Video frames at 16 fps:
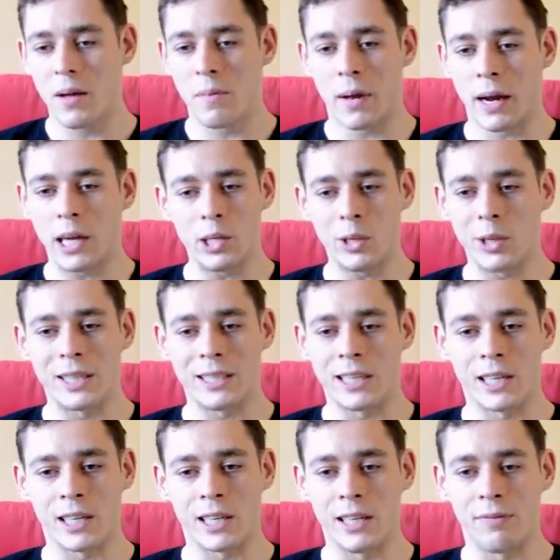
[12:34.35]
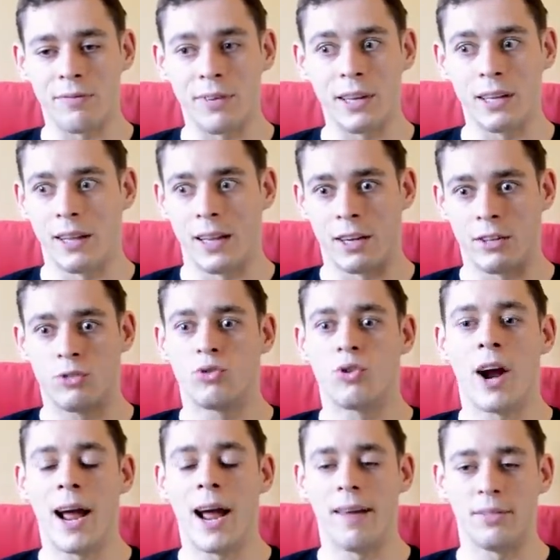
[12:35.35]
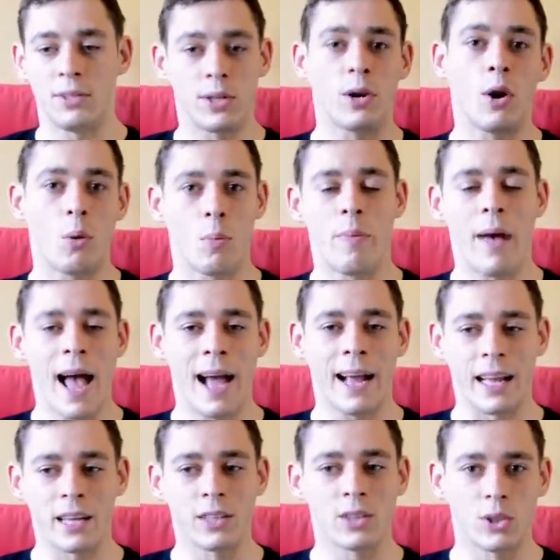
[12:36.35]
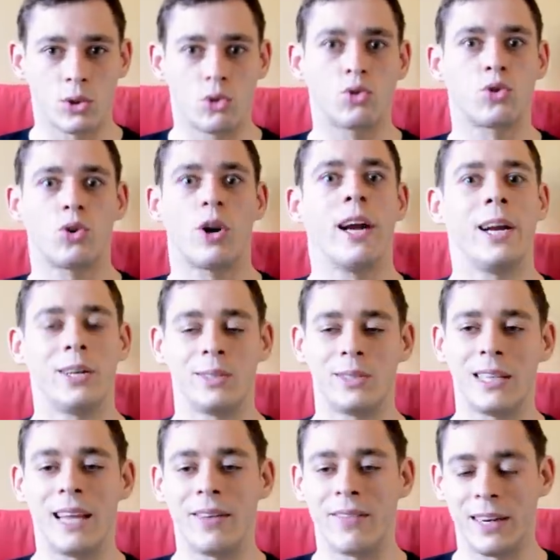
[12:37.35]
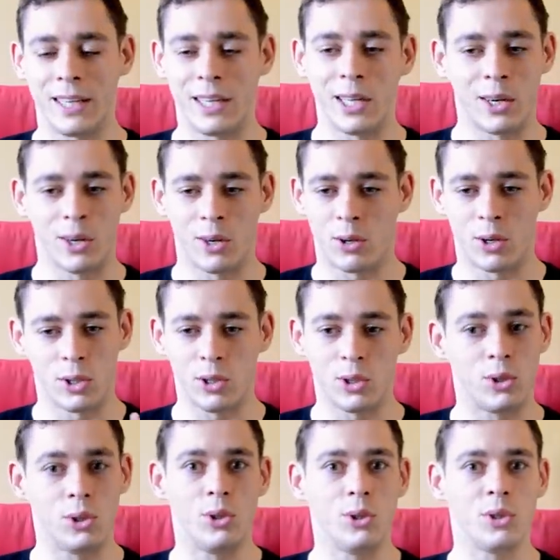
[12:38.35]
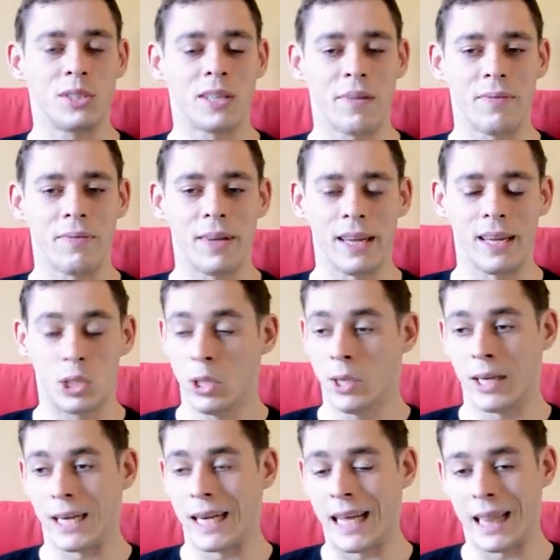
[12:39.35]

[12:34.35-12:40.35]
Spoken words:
but I don't necessarily feel a drive to go back and to try to save Aikido or to do something to it.